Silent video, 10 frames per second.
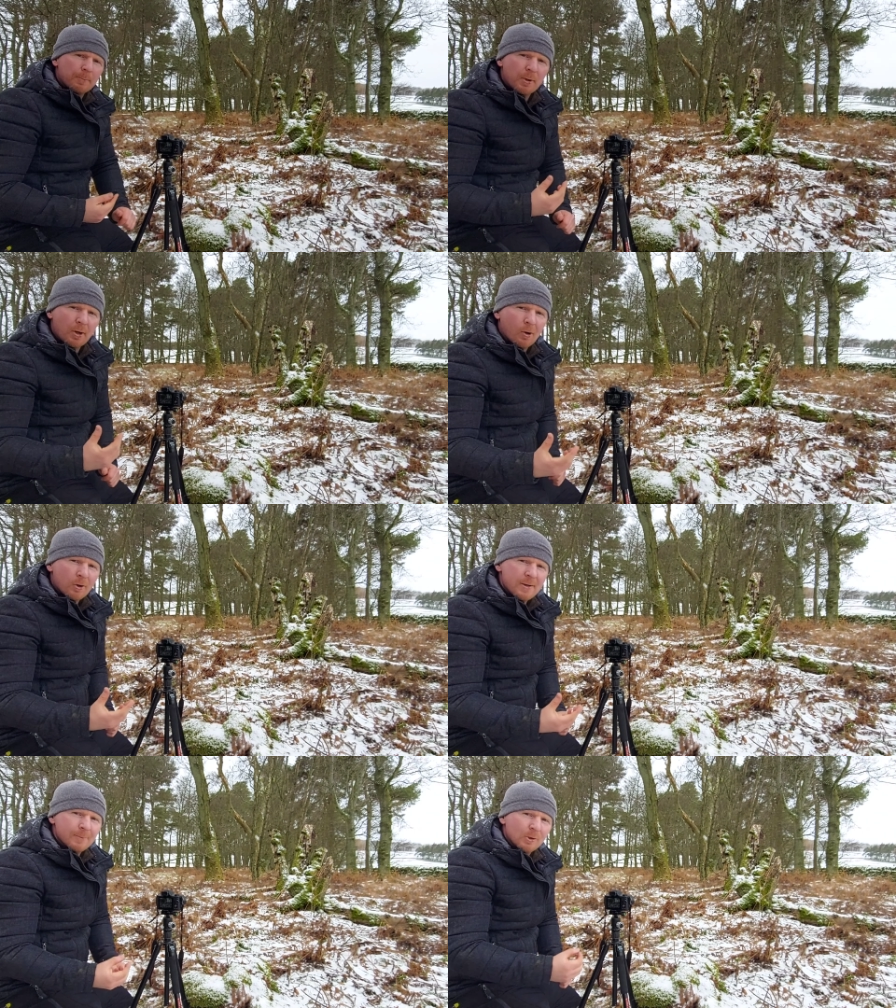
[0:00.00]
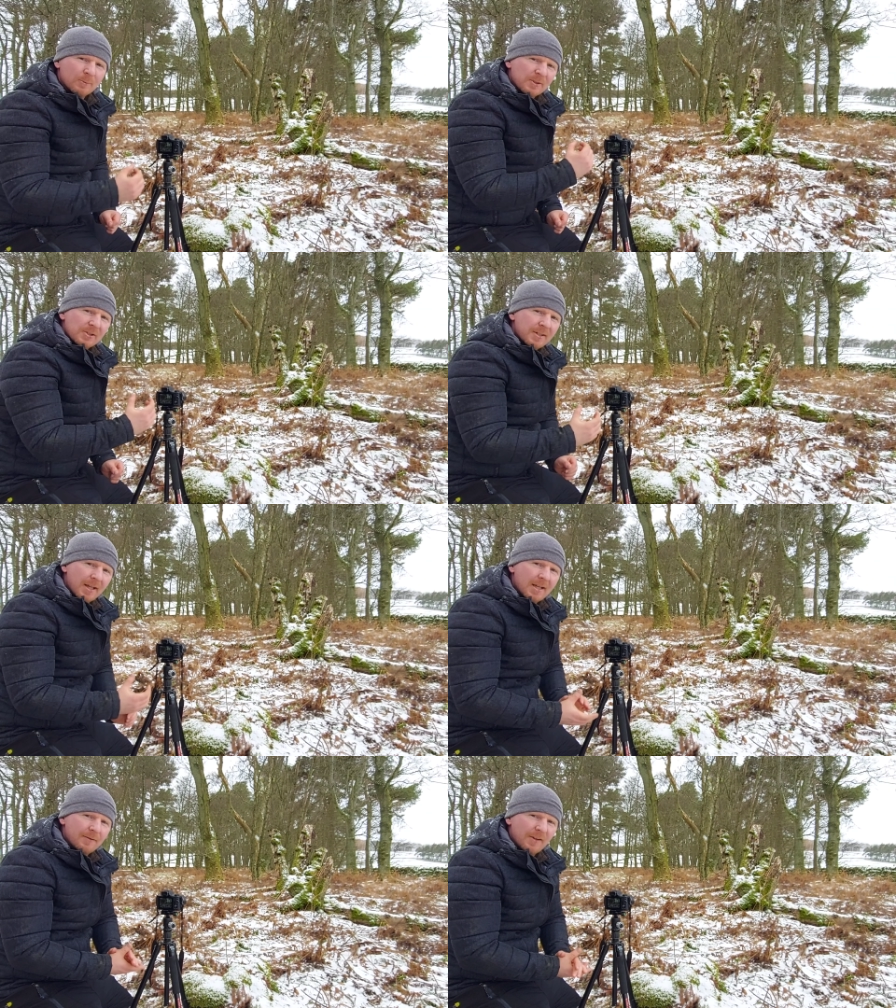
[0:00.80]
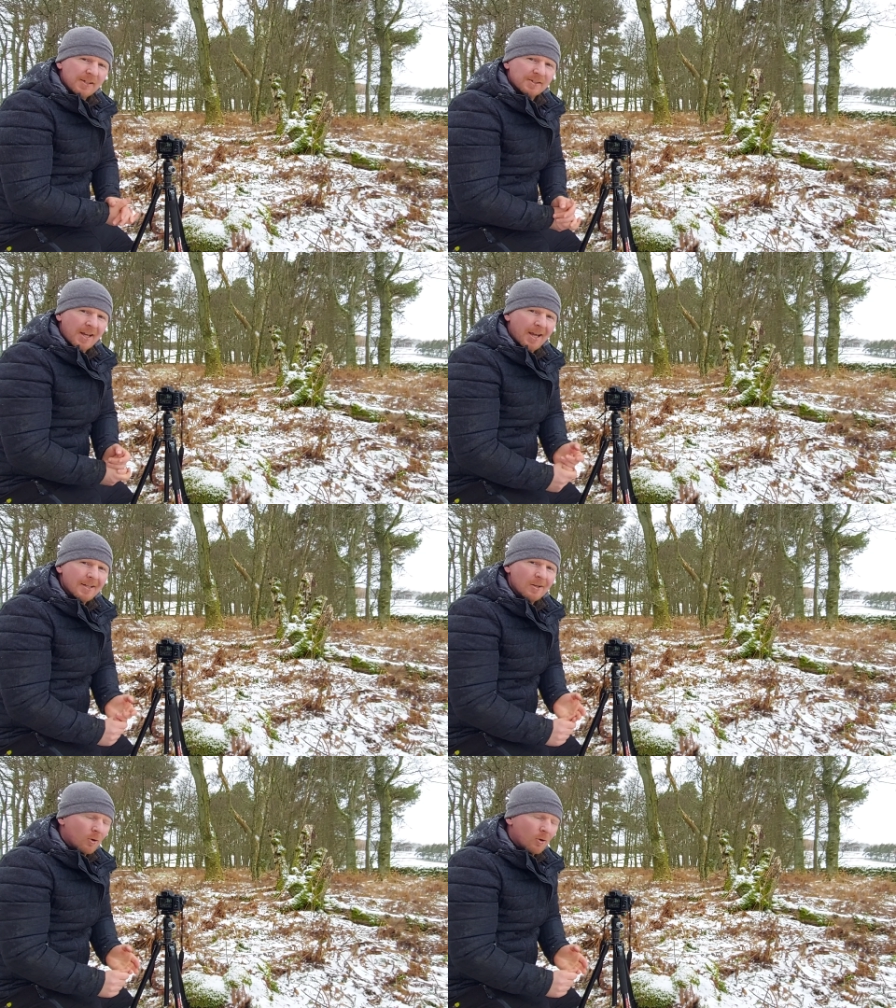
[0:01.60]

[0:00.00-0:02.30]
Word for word: priority mode, which is the AV setting